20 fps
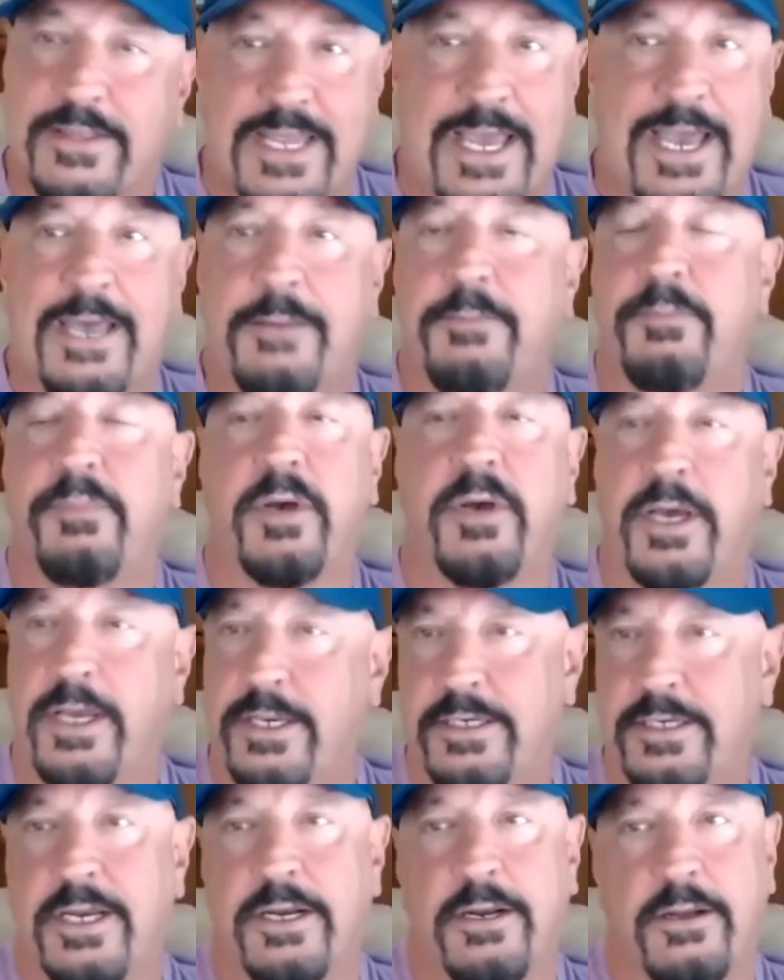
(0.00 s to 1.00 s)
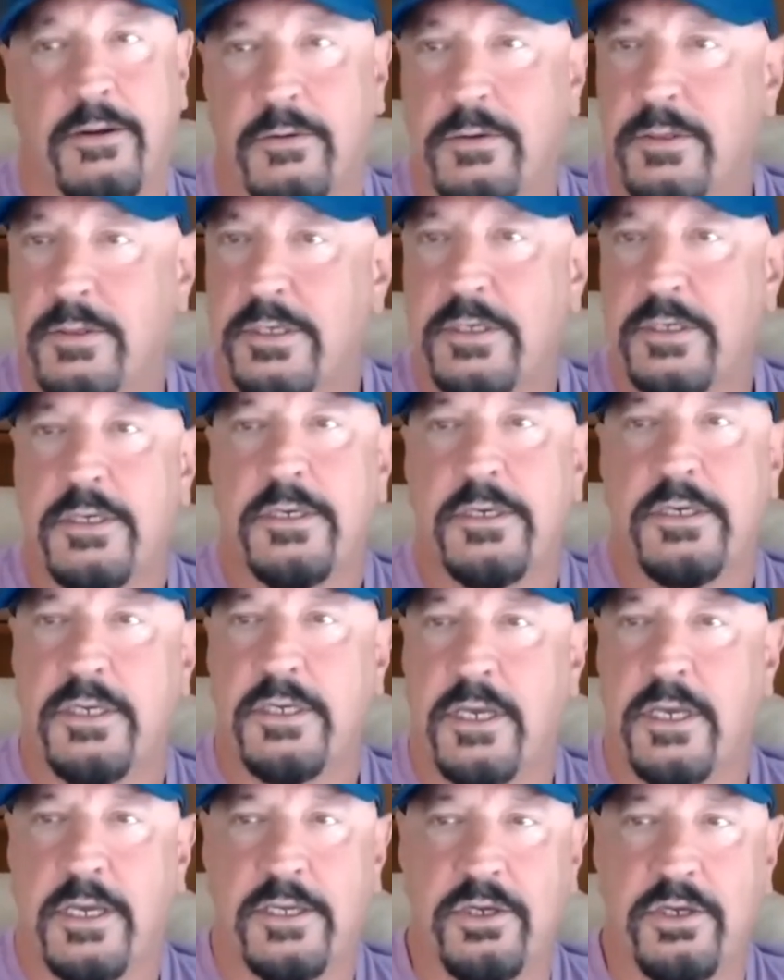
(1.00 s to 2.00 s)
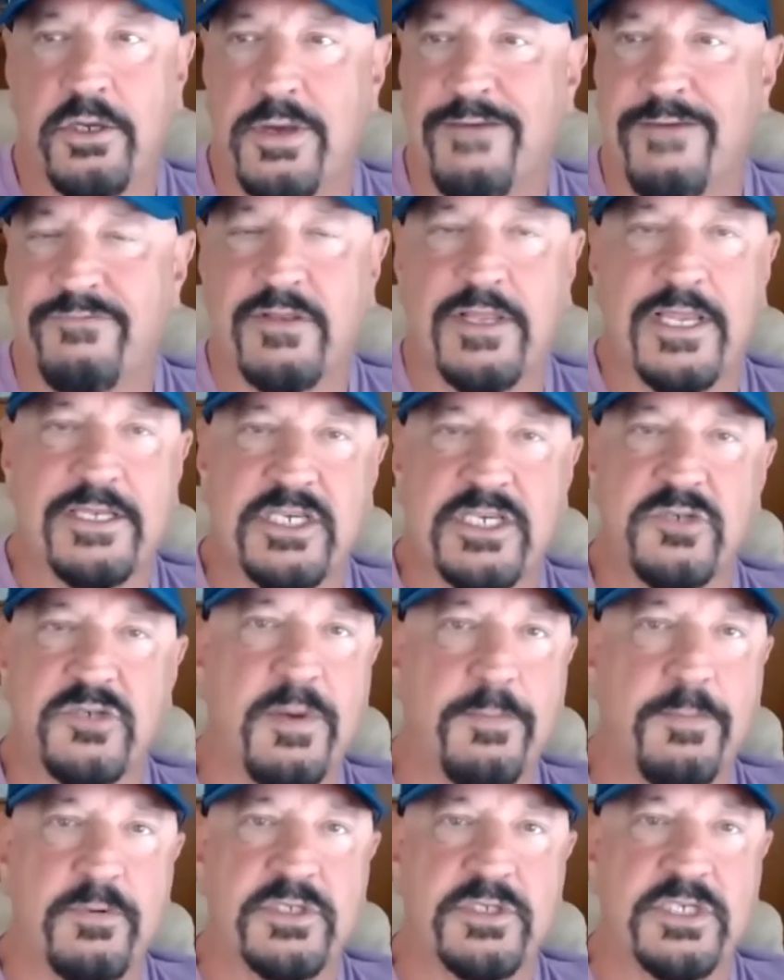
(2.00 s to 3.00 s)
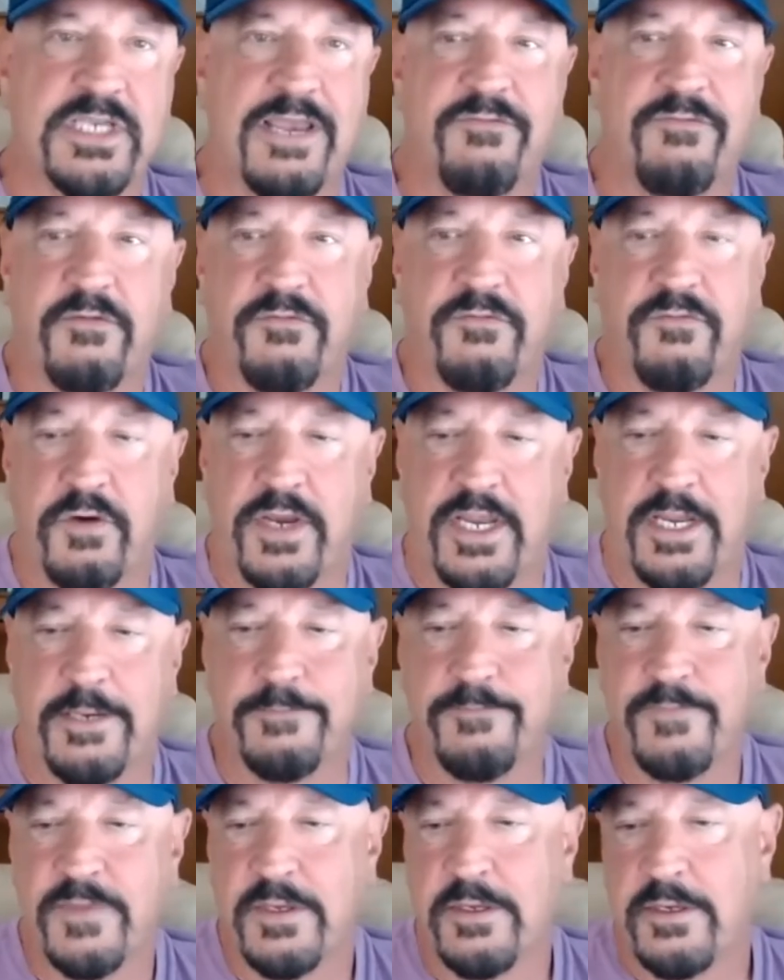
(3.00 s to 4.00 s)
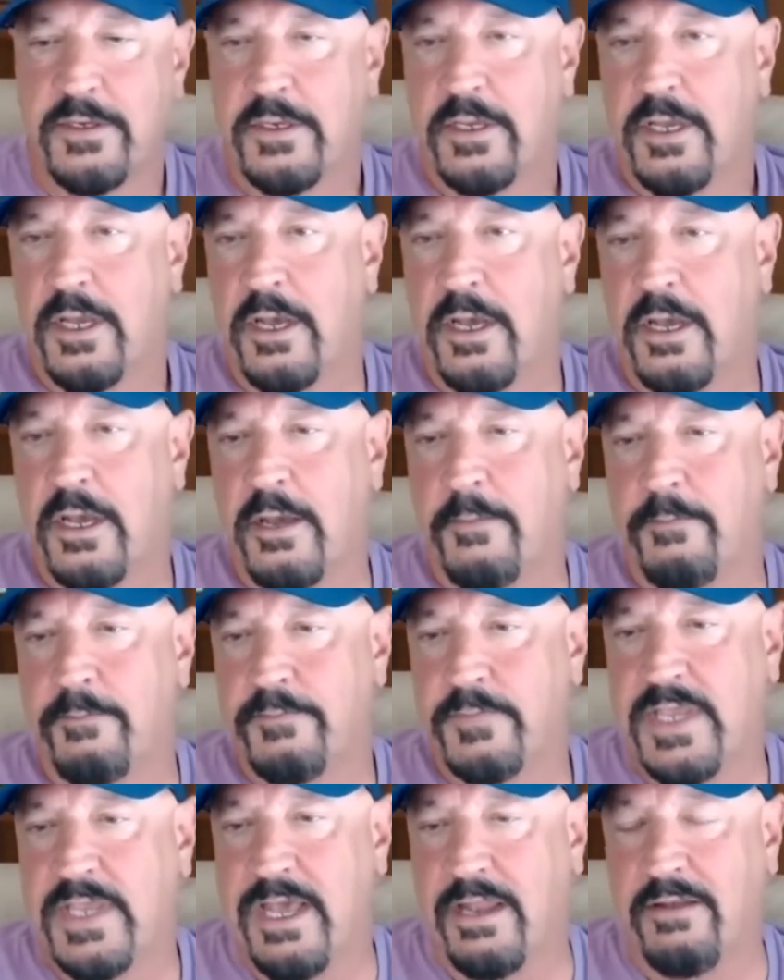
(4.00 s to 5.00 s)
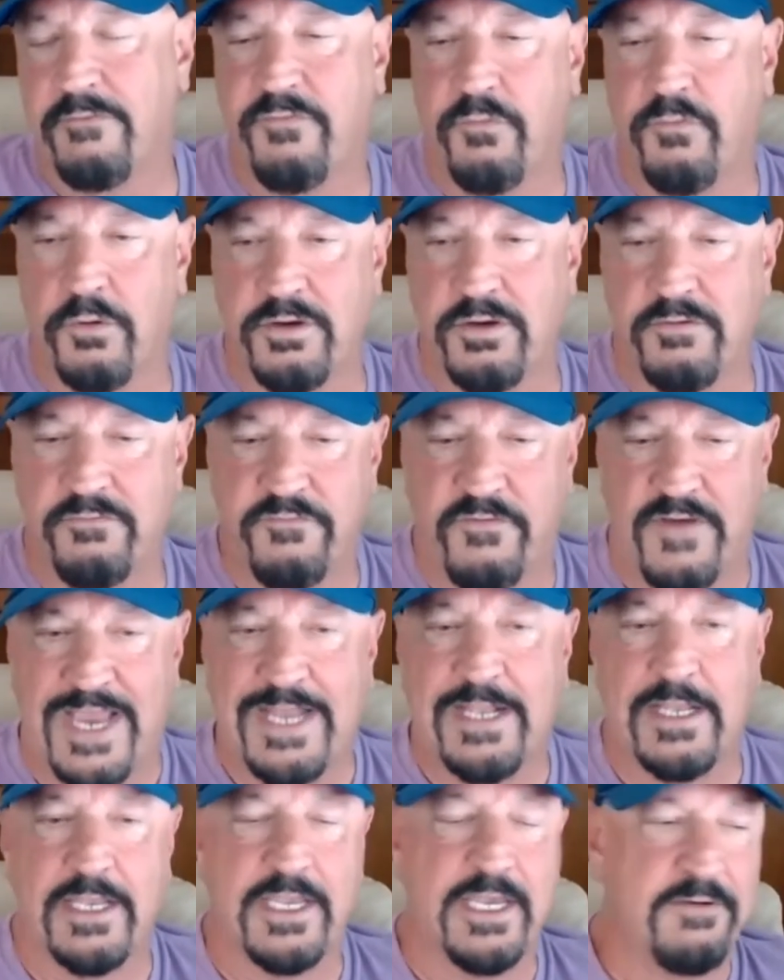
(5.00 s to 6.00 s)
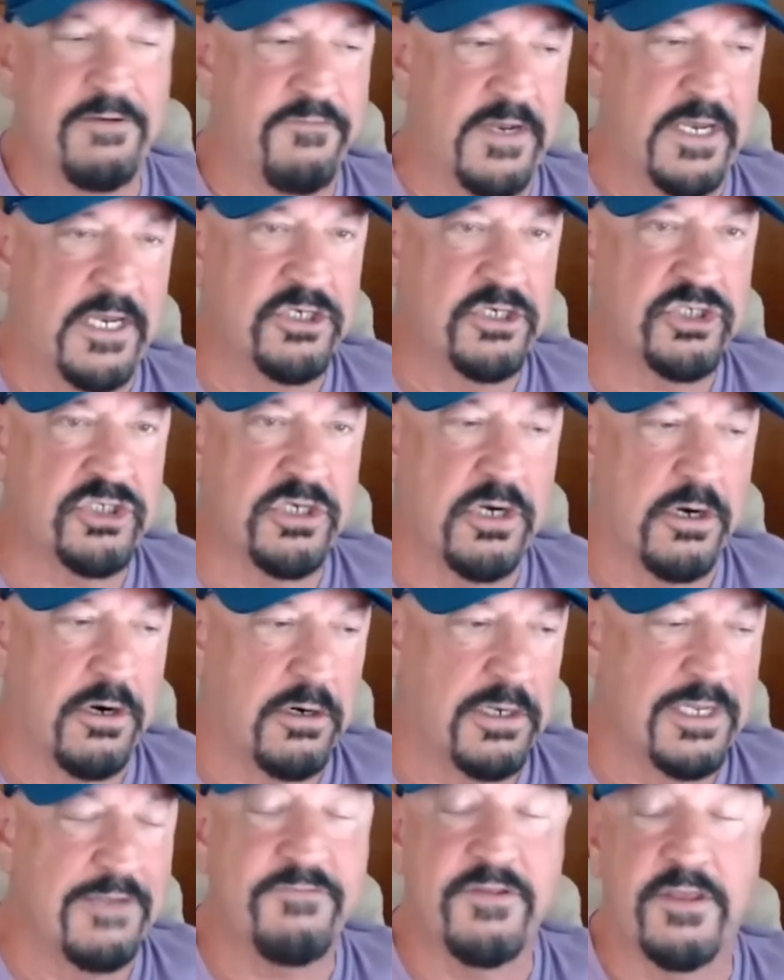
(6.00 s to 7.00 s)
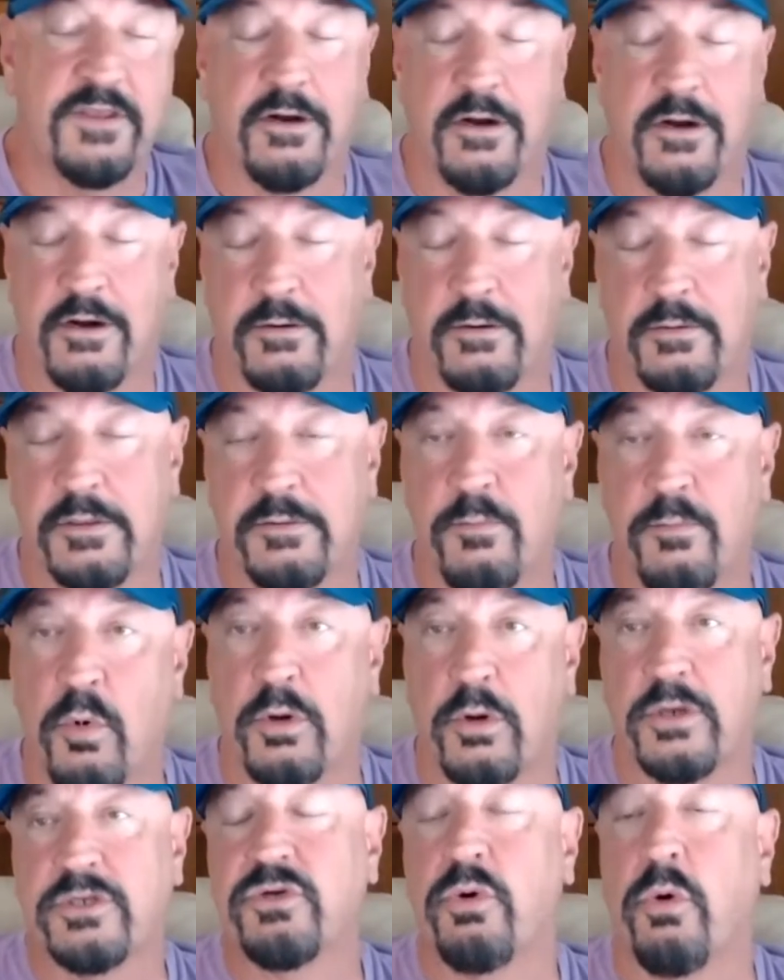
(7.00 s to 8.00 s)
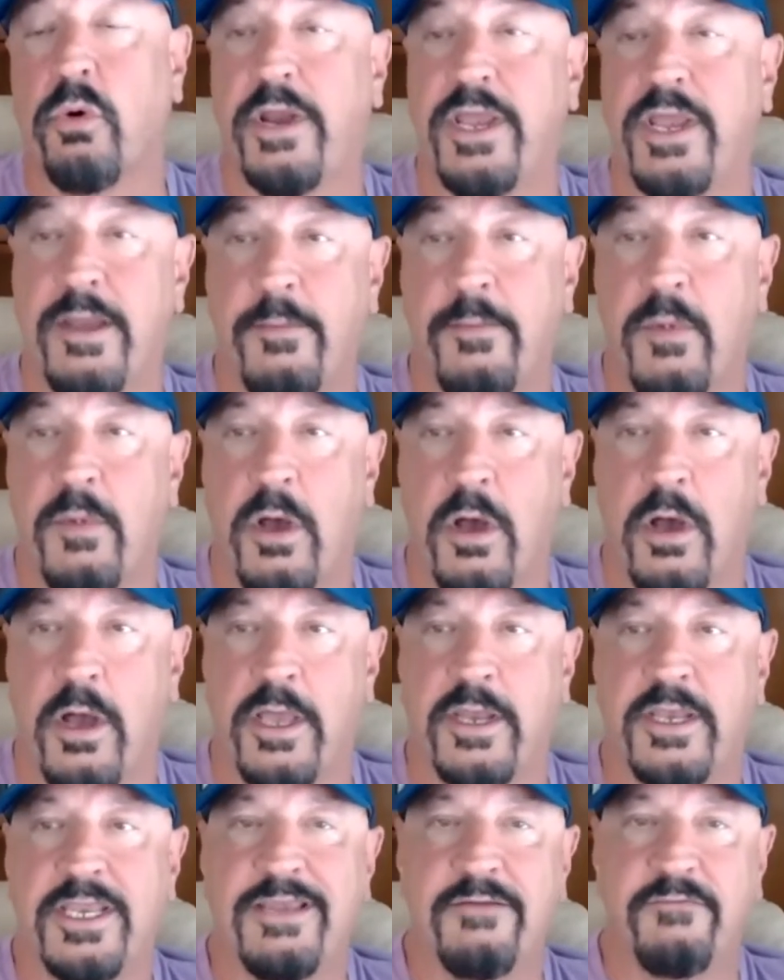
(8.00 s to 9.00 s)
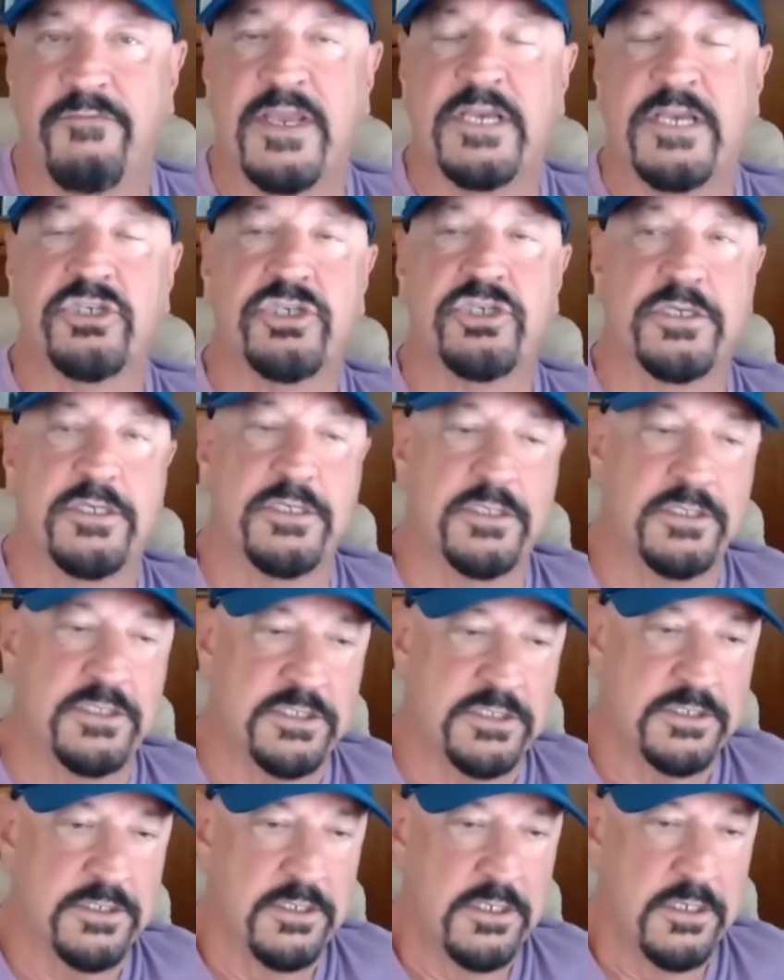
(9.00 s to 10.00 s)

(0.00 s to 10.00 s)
that, but you know, you have to let these people stay for free. California finally lifted our moratorium on evictions